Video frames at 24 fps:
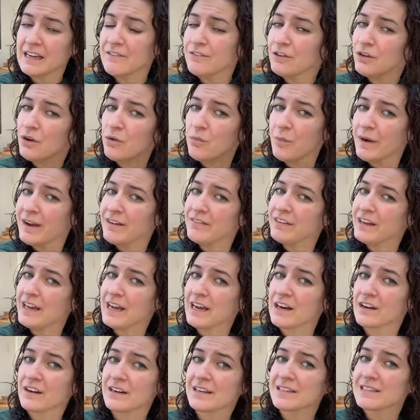even though
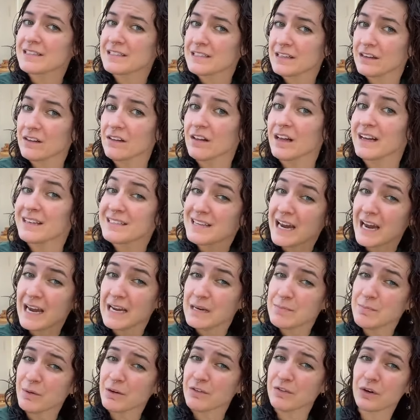wavy hair is still a
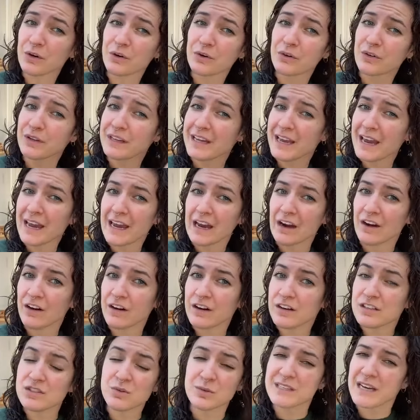type of curly hair,